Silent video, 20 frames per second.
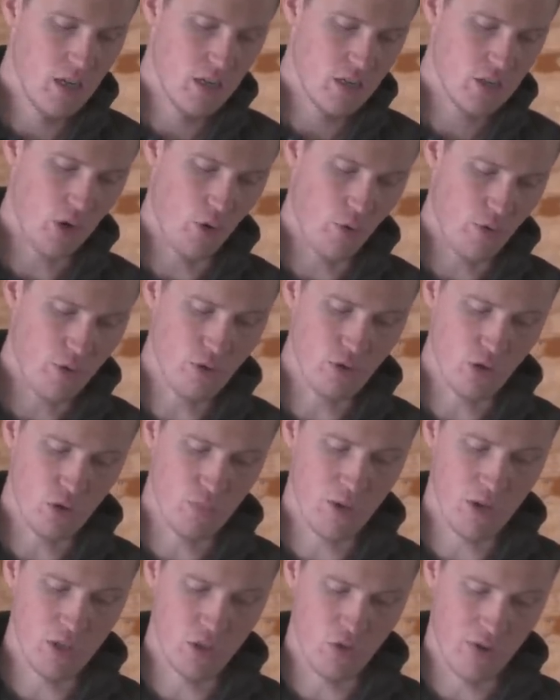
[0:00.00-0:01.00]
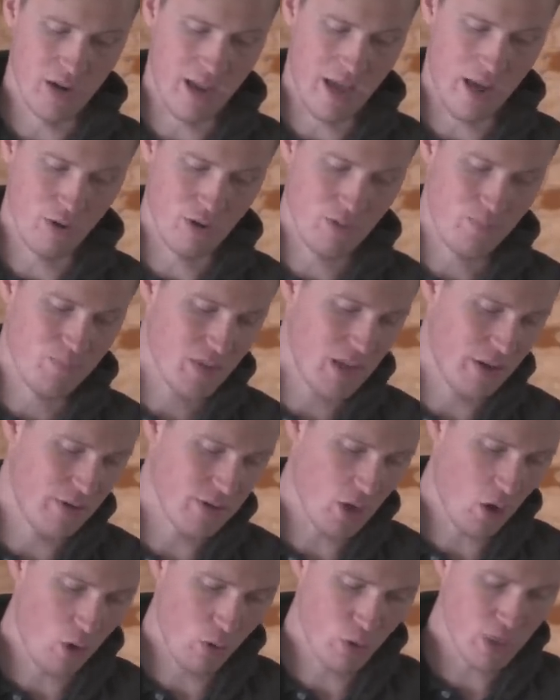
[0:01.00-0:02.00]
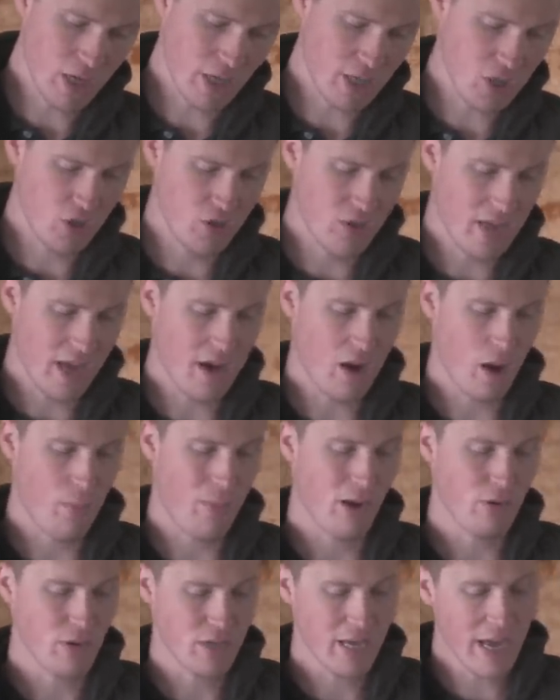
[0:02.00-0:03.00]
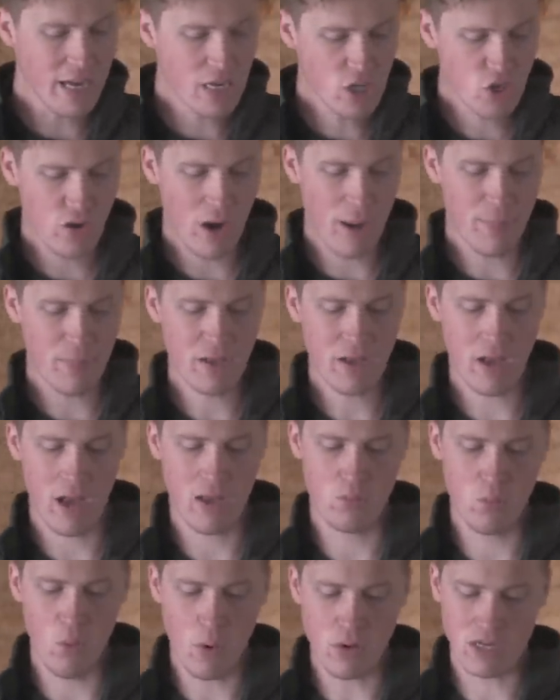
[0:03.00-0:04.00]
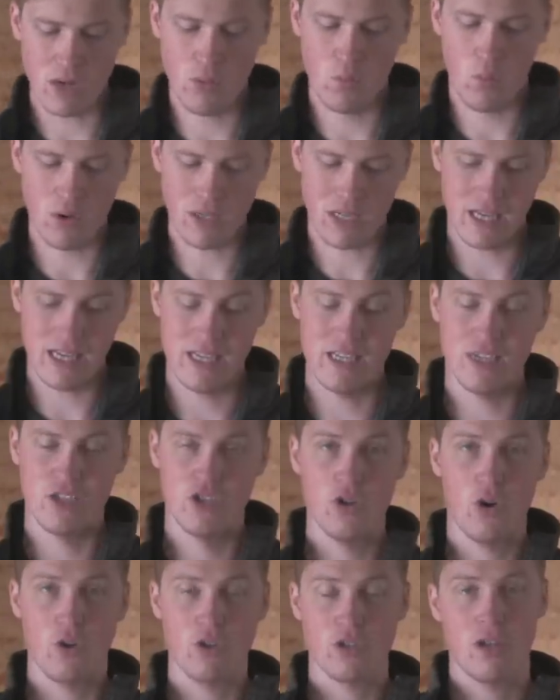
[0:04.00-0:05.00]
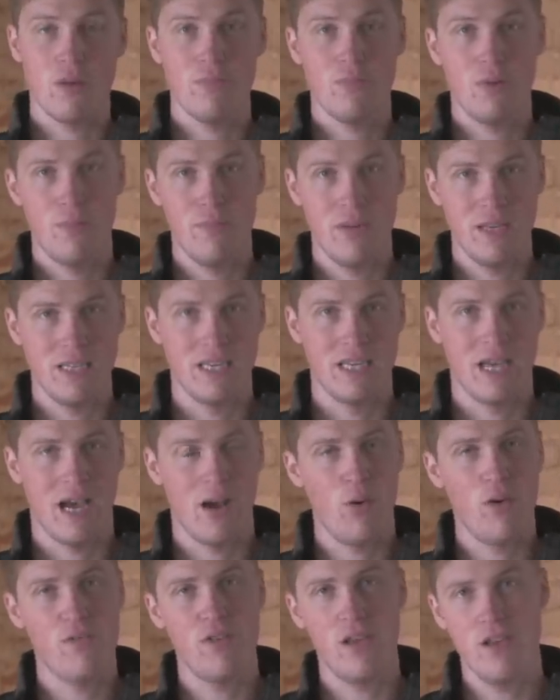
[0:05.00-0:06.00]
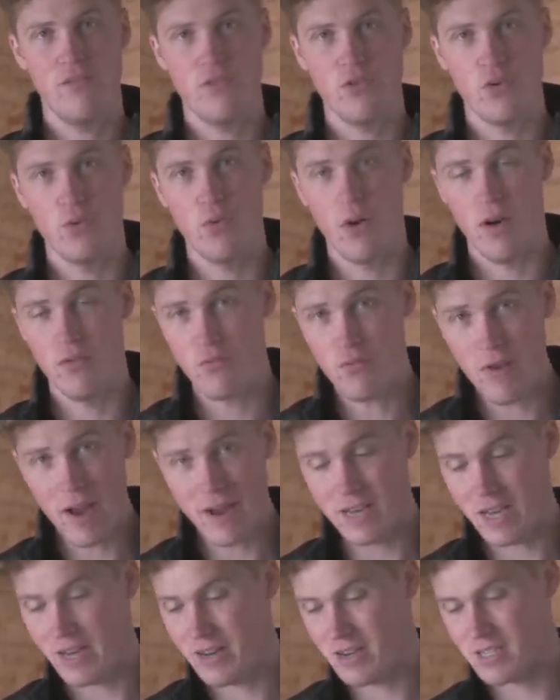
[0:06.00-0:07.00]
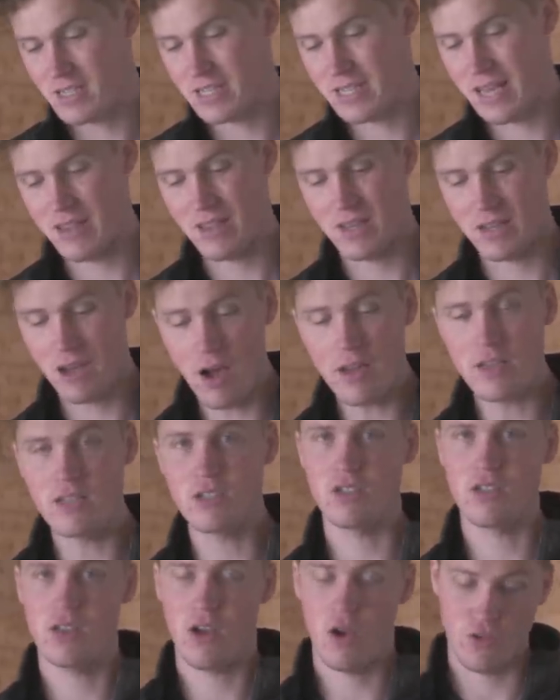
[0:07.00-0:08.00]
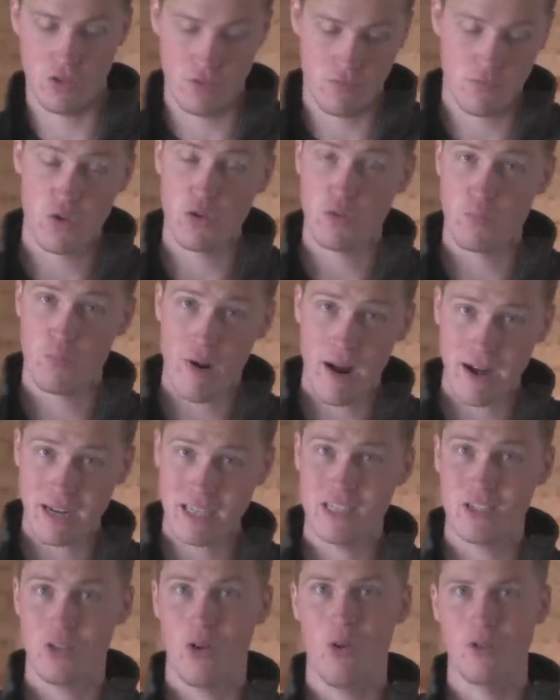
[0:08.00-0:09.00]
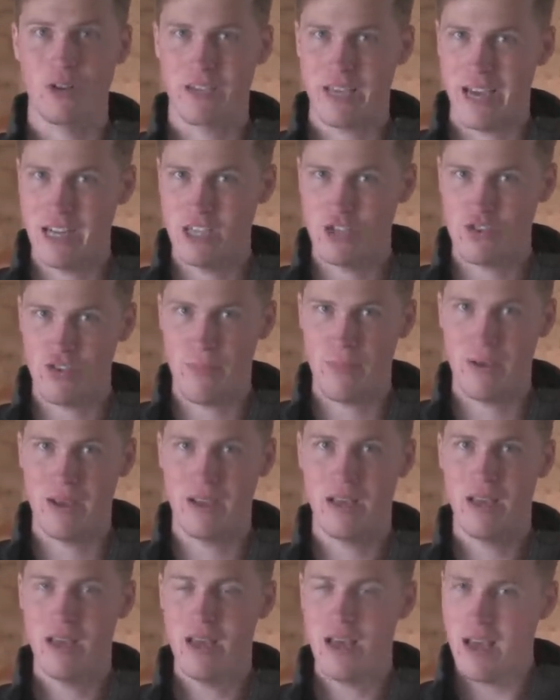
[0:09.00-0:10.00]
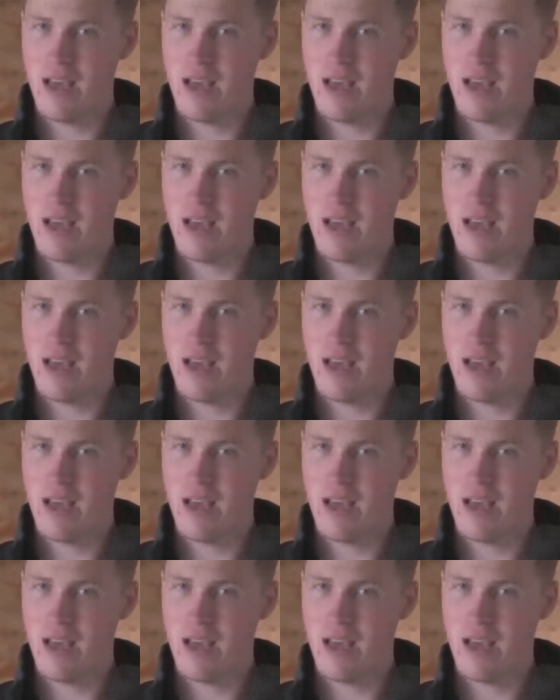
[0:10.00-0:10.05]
So those are the birds you're allowed. There is a whole section then about cage trapping and what is not permitted. However, if you have read and understand the guidance on the good practice on cage trapping,